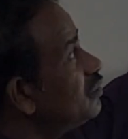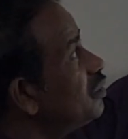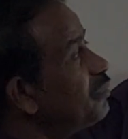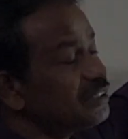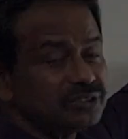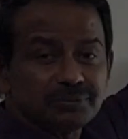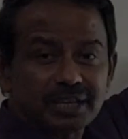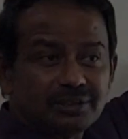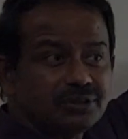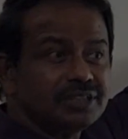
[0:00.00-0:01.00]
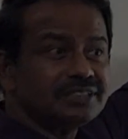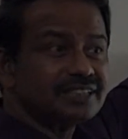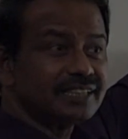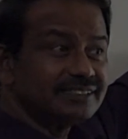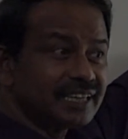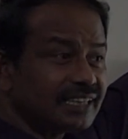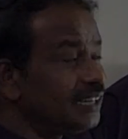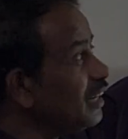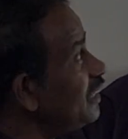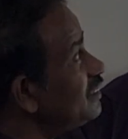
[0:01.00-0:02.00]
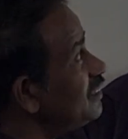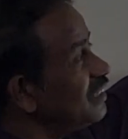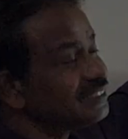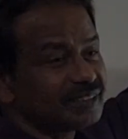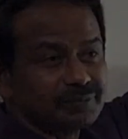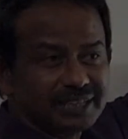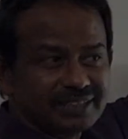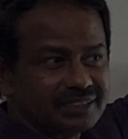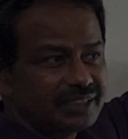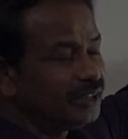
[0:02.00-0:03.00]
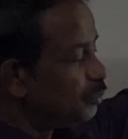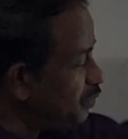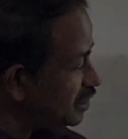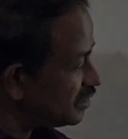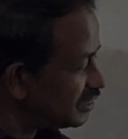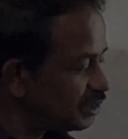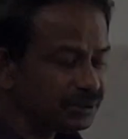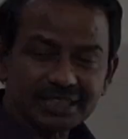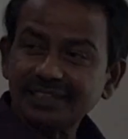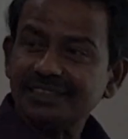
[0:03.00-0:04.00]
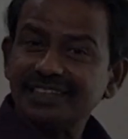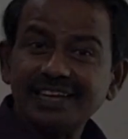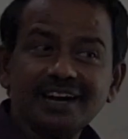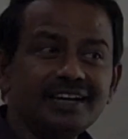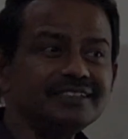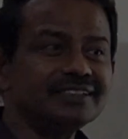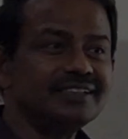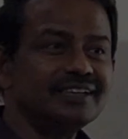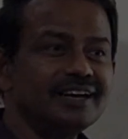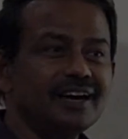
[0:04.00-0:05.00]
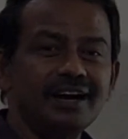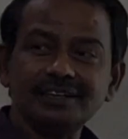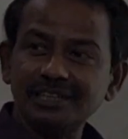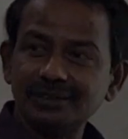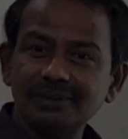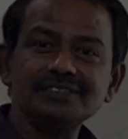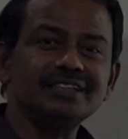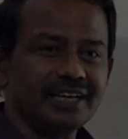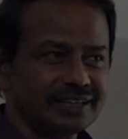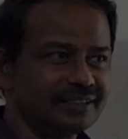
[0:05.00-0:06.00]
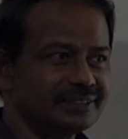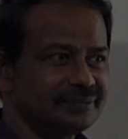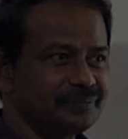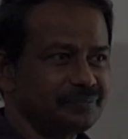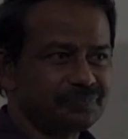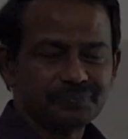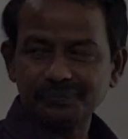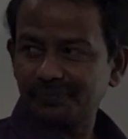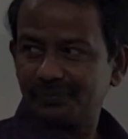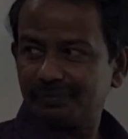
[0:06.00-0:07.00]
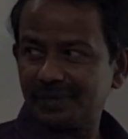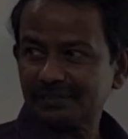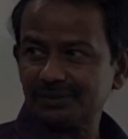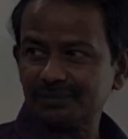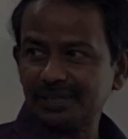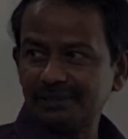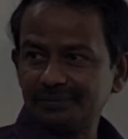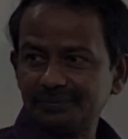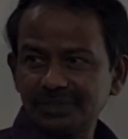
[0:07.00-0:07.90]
The maximum value is exactly lies here somewhere, which is nothing but at r equals a naught, maximum value.